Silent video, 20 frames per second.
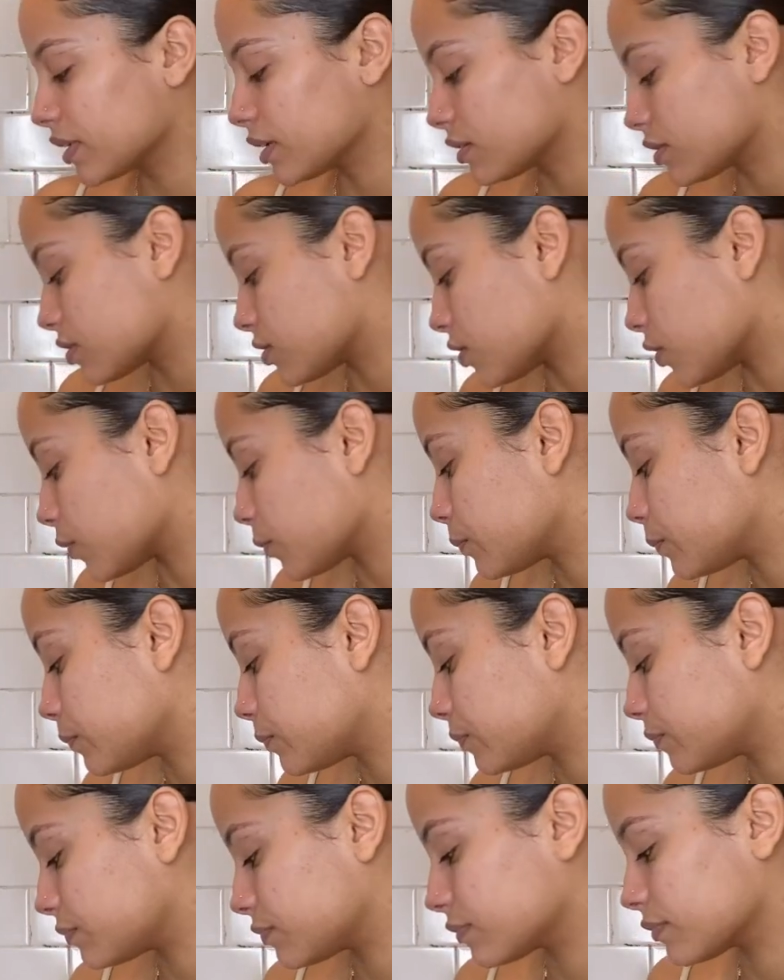So
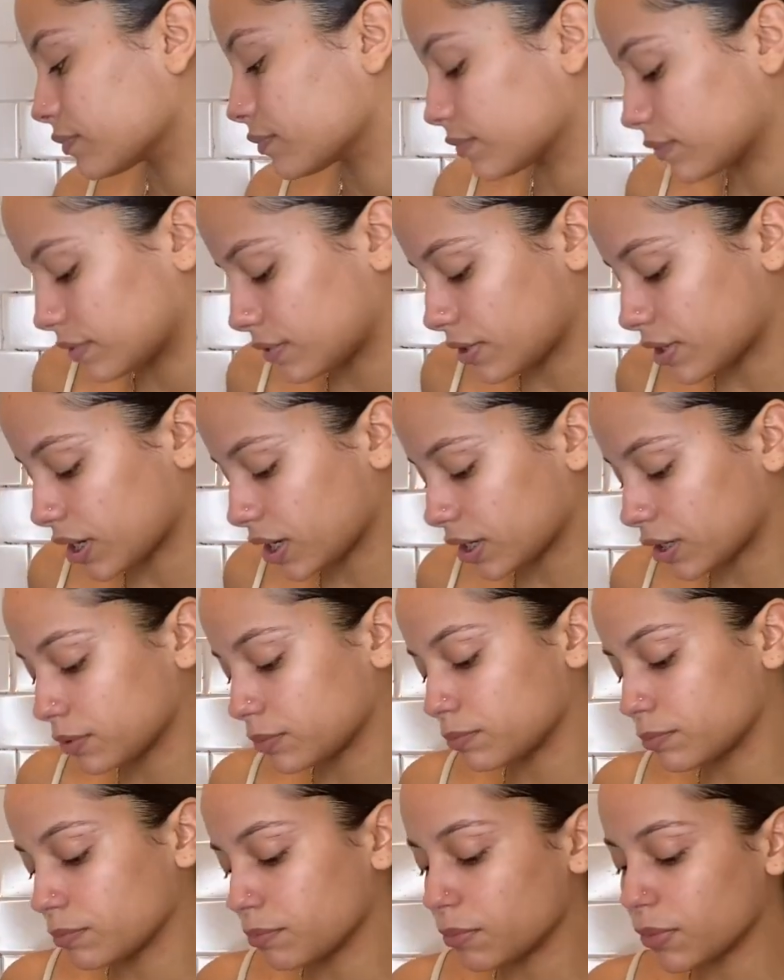the
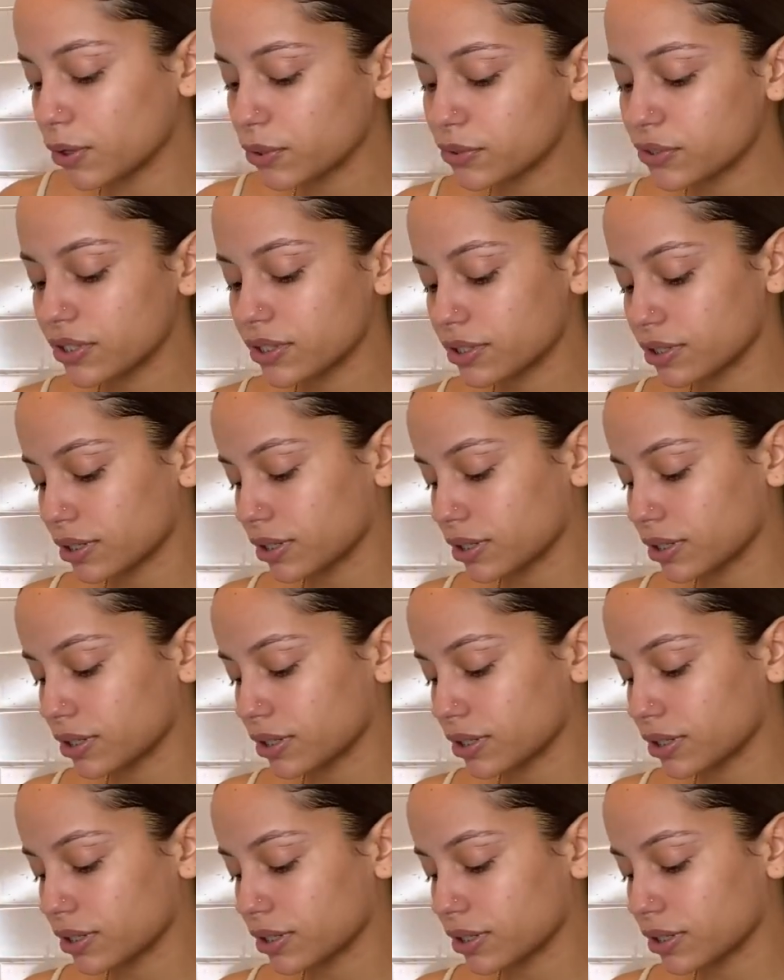most